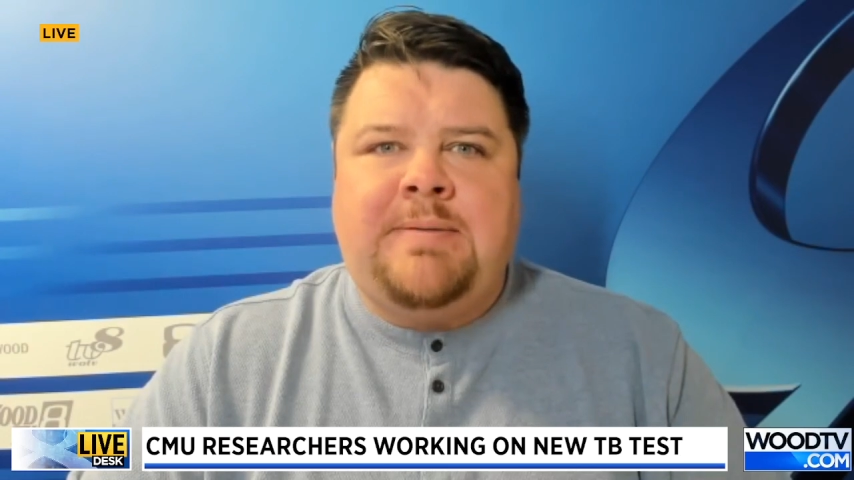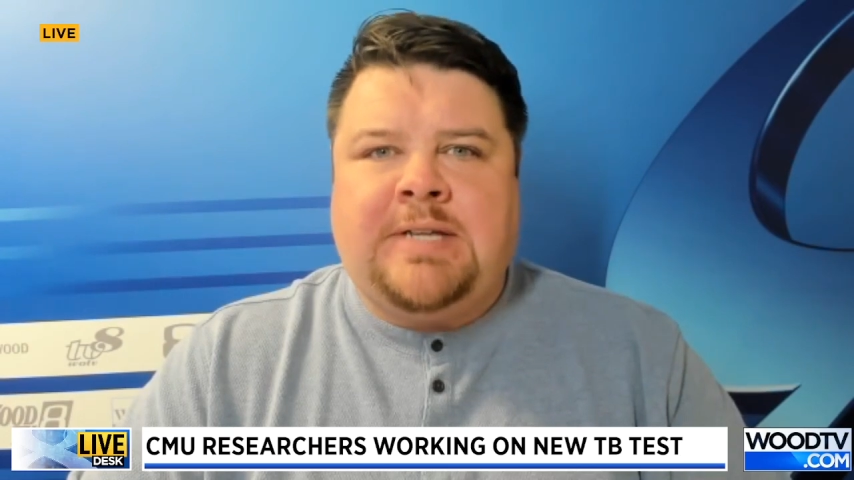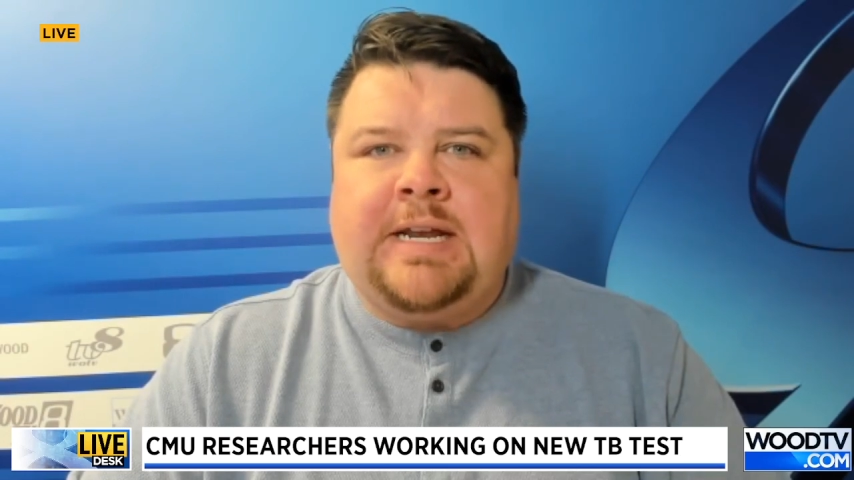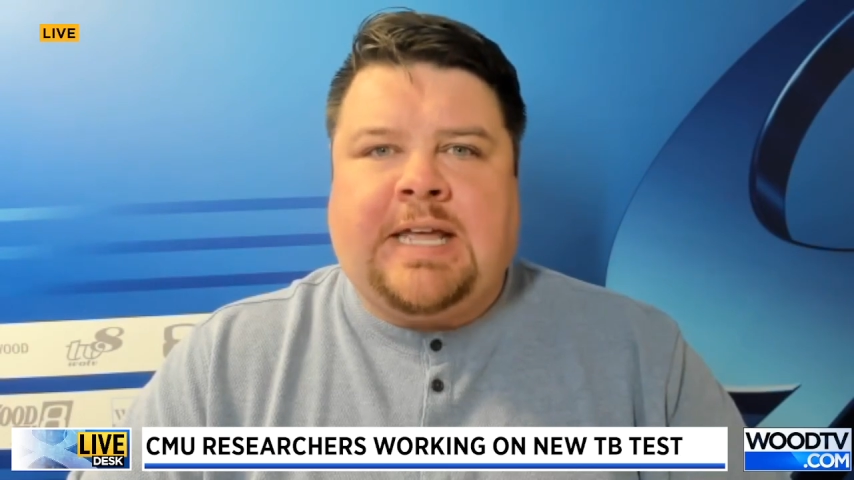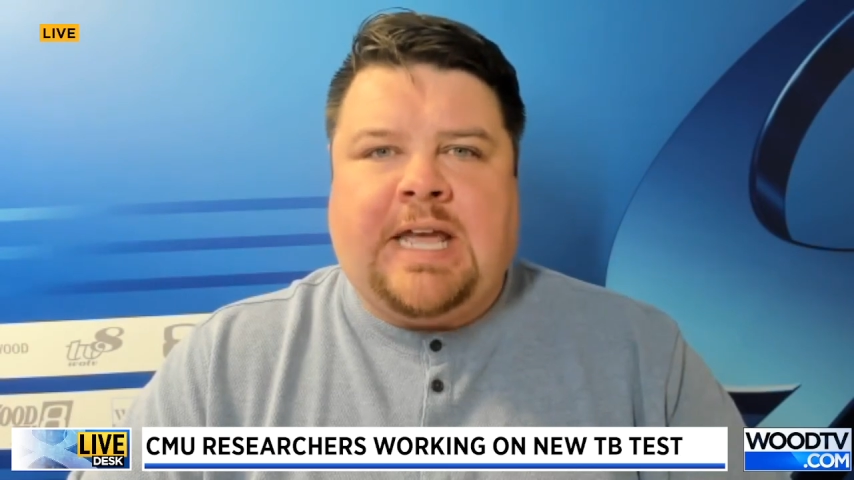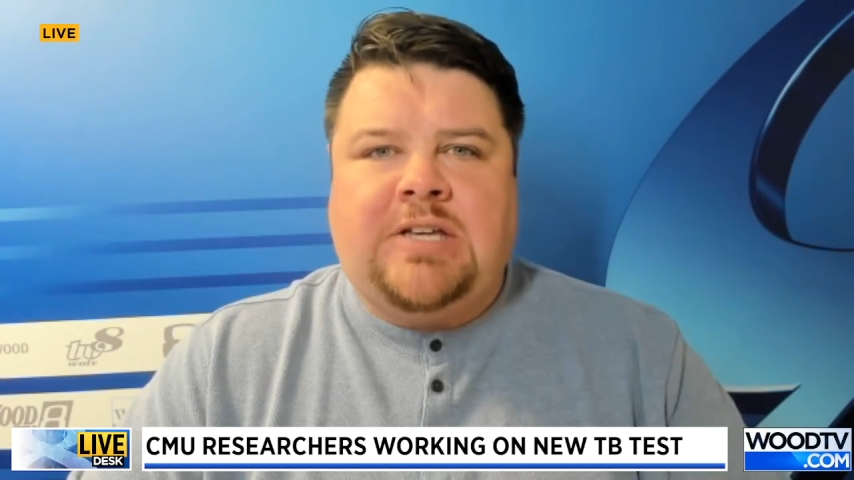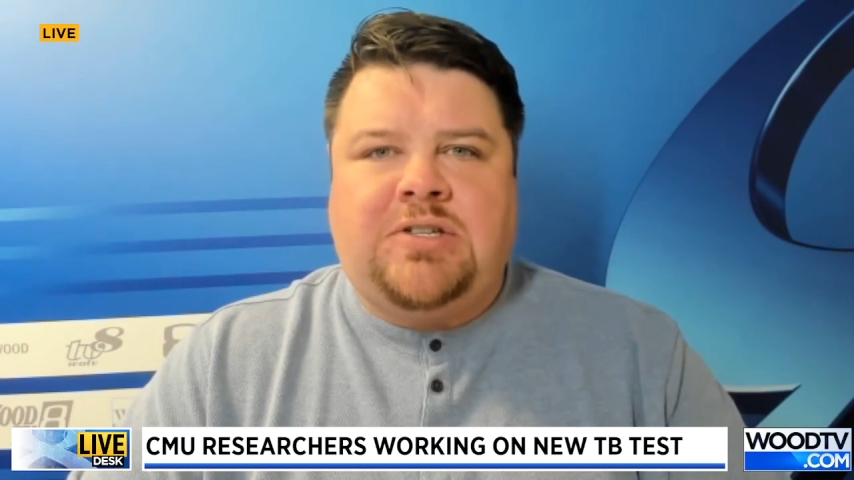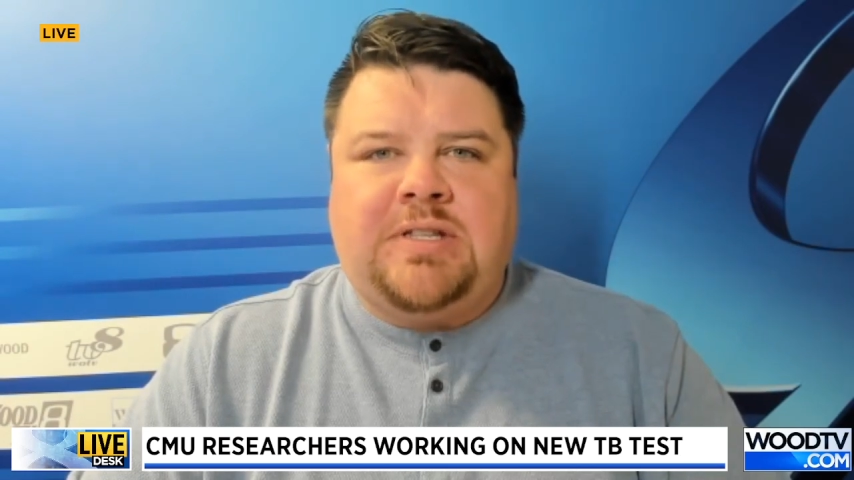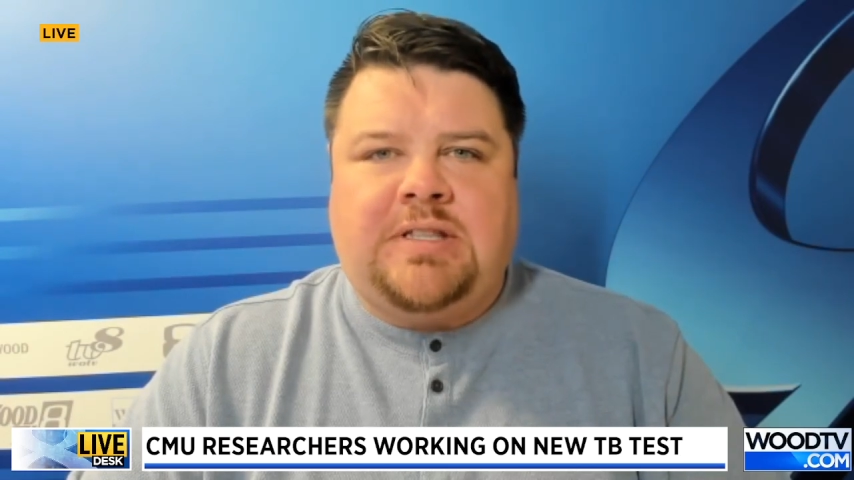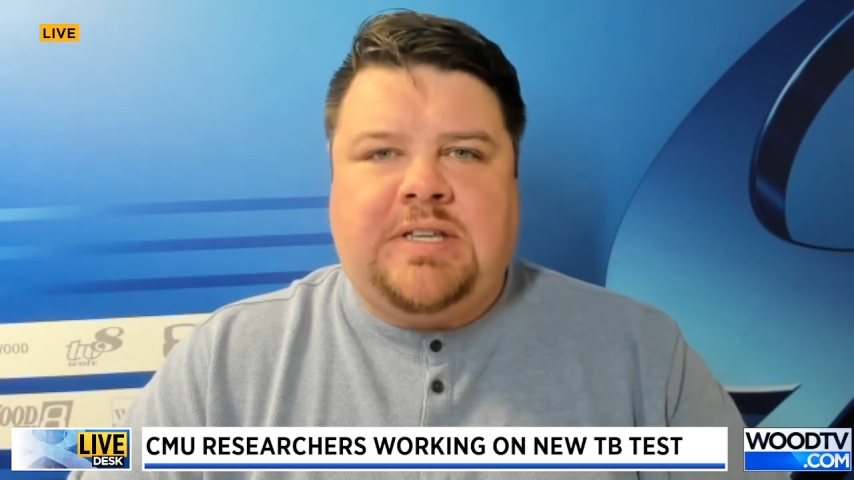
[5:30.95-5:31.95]
and
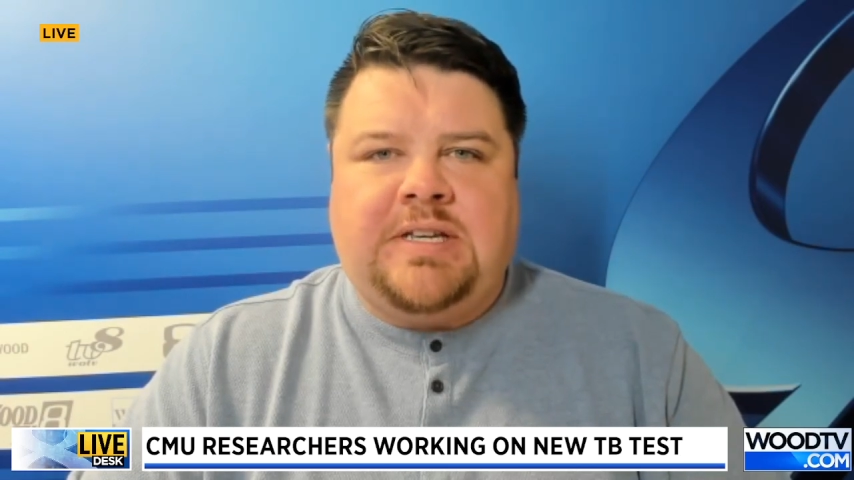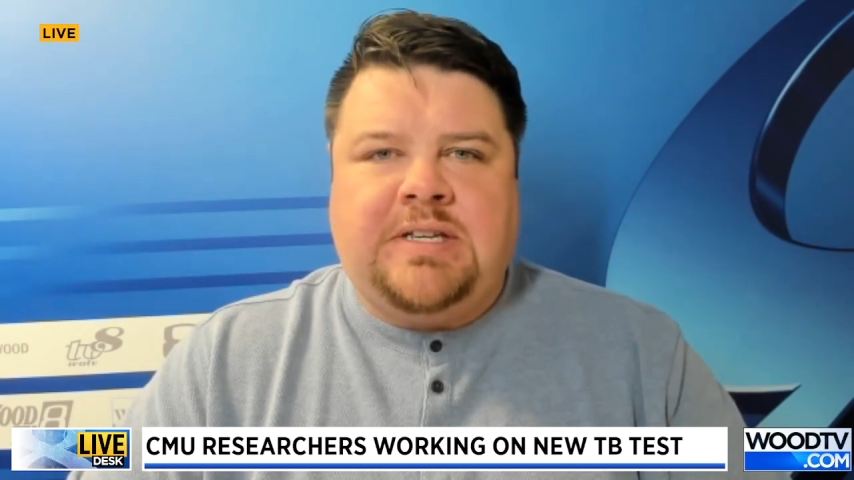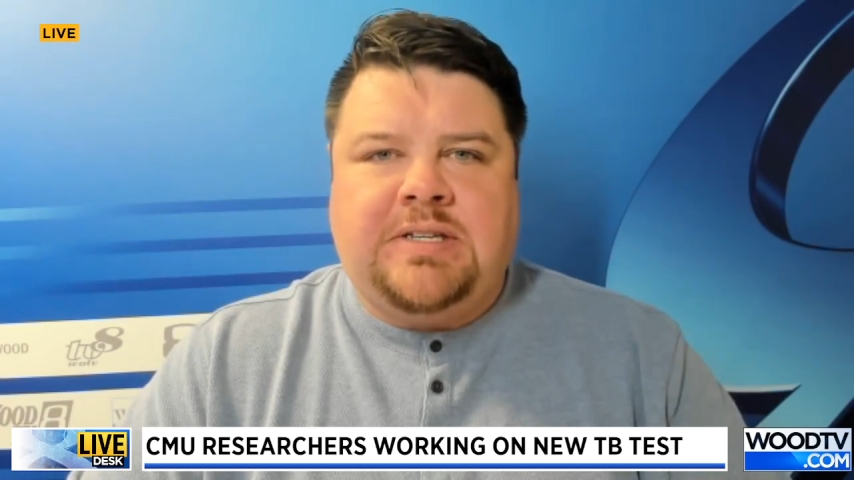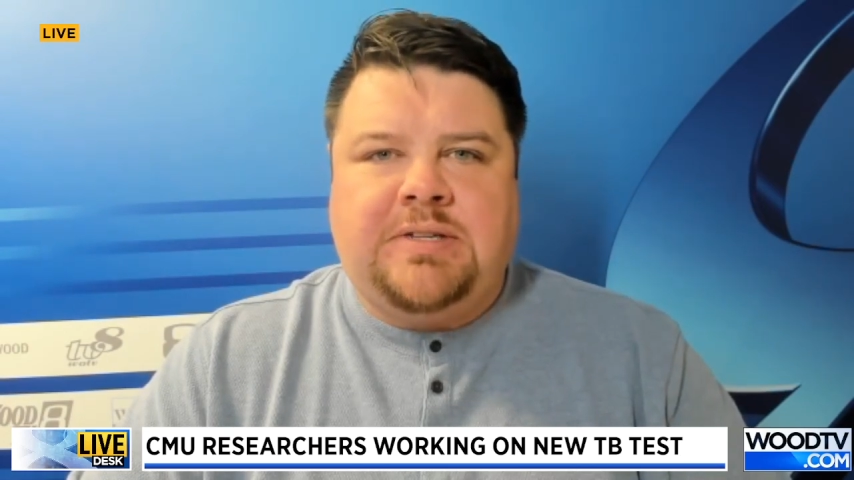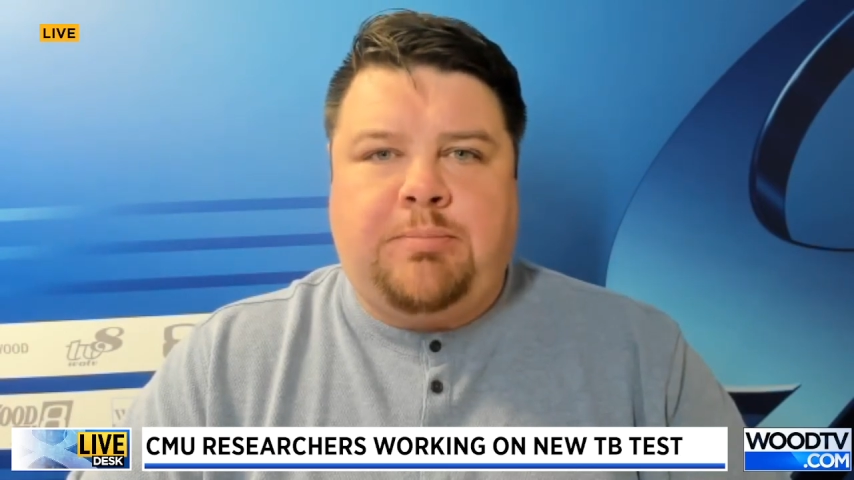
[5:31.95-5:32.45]
dedication that these